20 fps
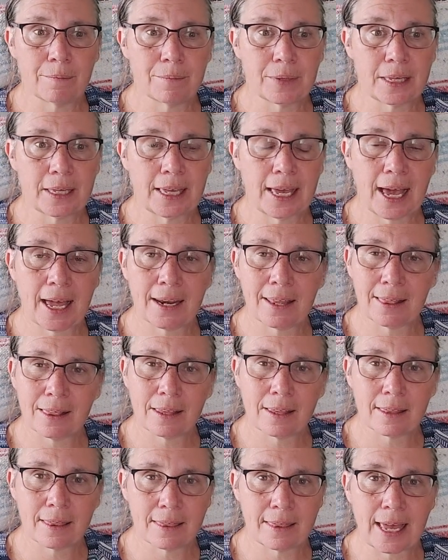he had a
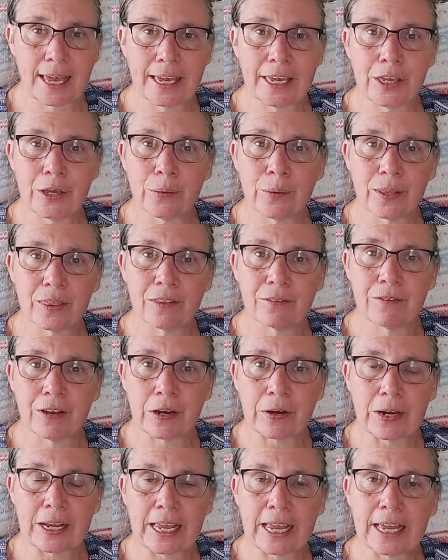little thank you at the
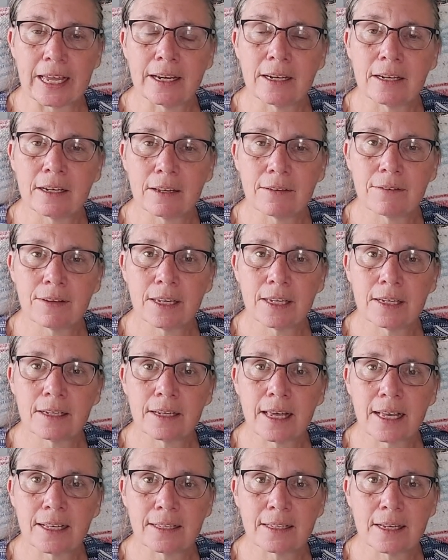very end of it
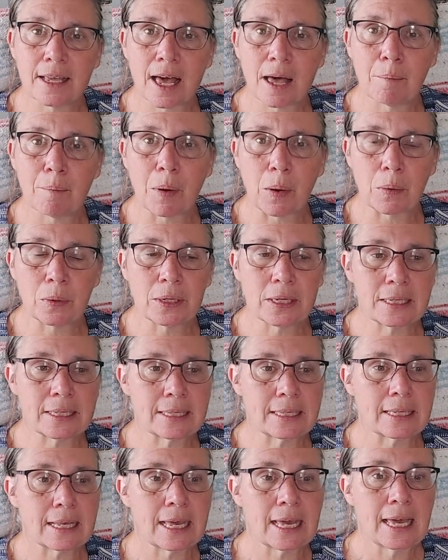as a
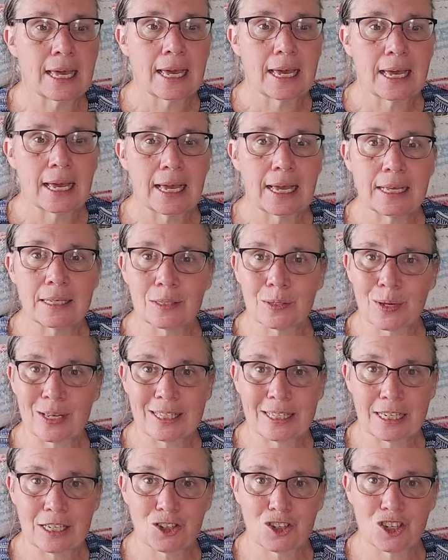bonus. And so I
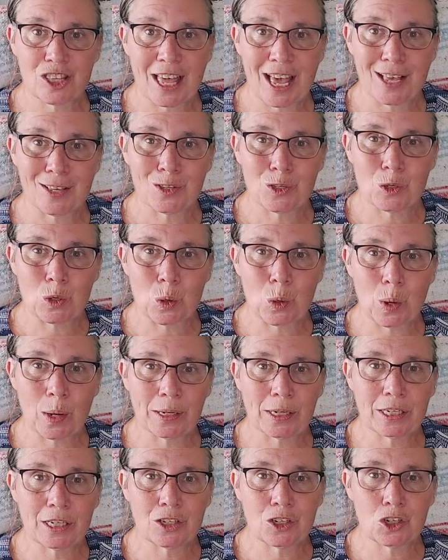stitched that. So I'm
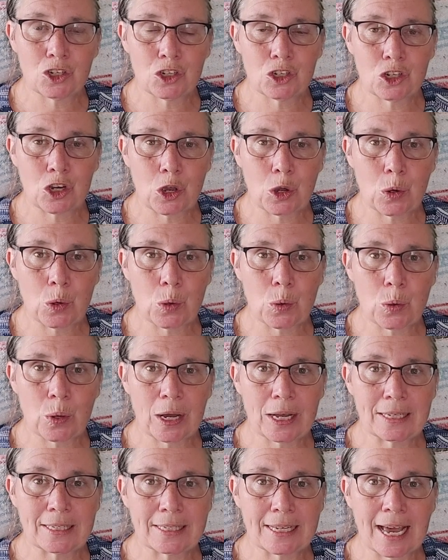going to show
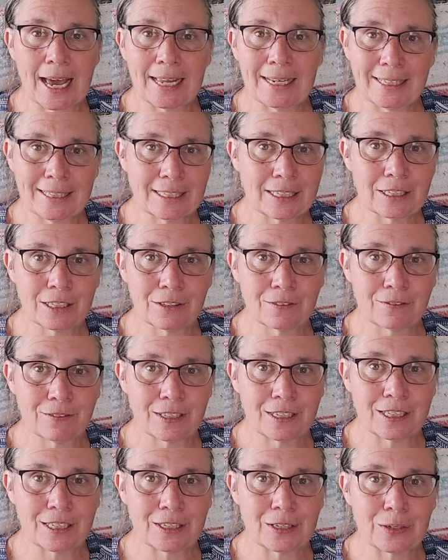a tiny little
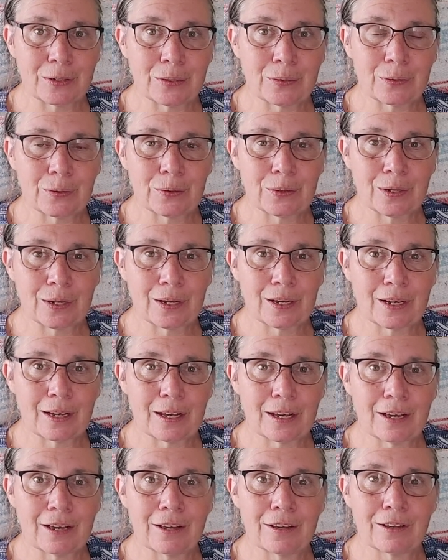video
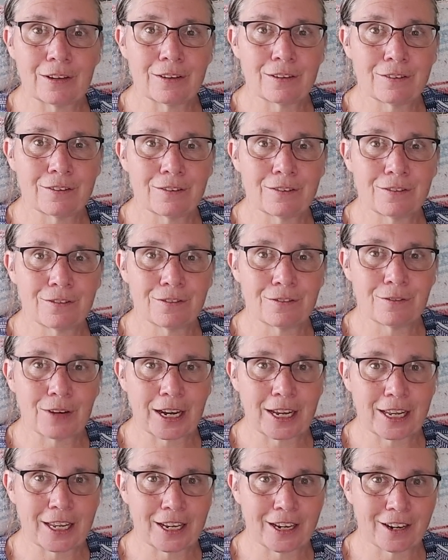of
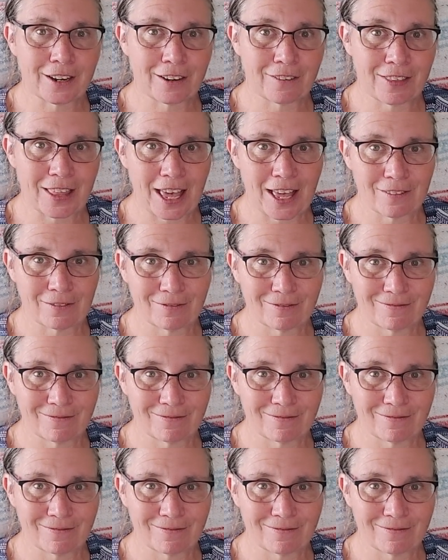right here of that.